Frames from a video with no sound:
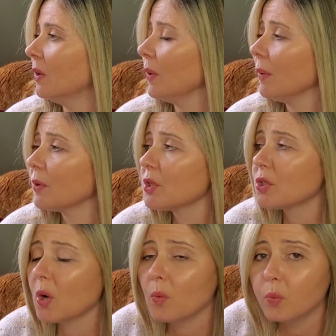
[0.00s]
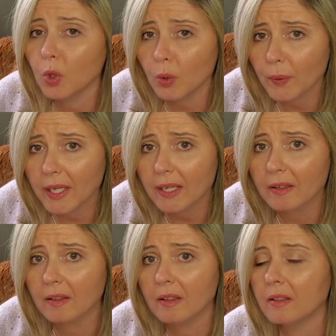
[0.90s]
We were so
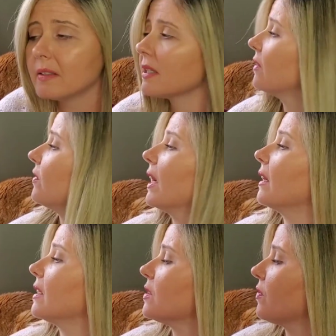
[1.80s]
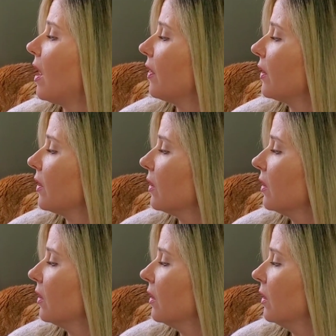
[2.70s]
worried, said Franklin's father.
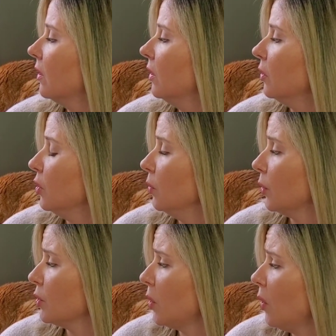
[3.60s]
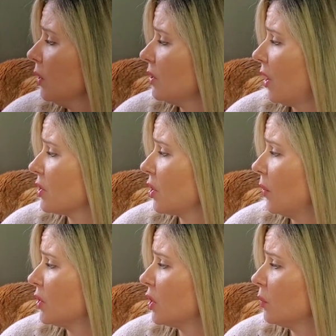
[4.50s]
You were told not to go
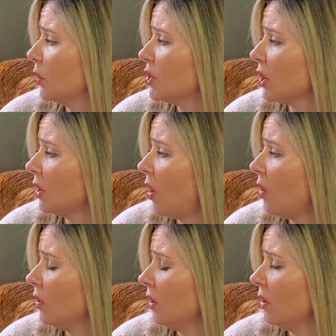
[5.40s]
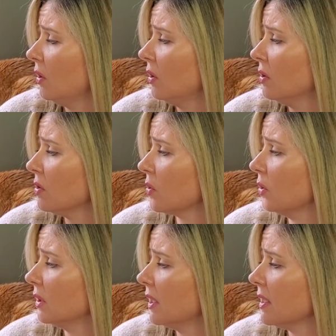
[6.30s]
into the woods alone,
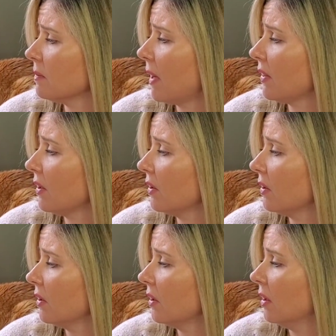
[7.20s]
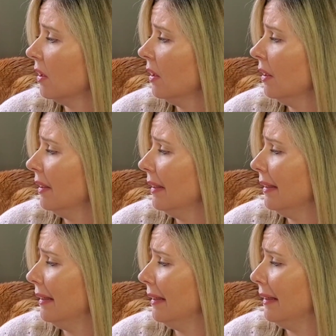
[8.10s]
scolded his mother.
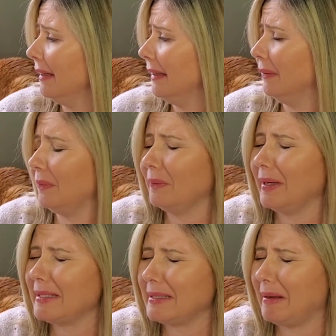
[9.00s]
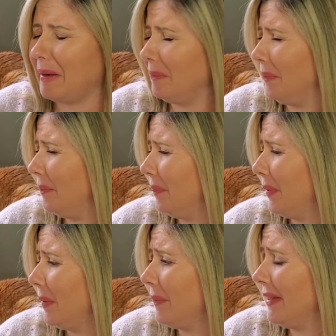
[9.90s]
It wasn't on
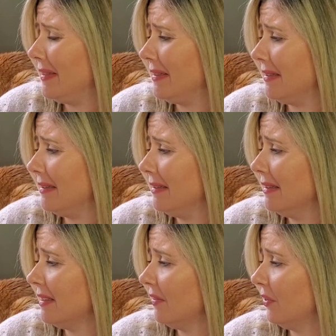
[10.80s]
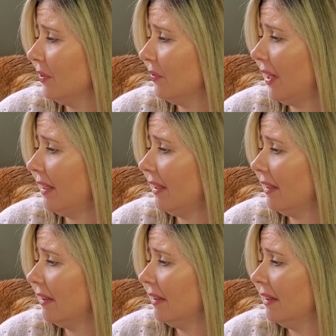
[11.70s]
purpose, sniffled Franklin.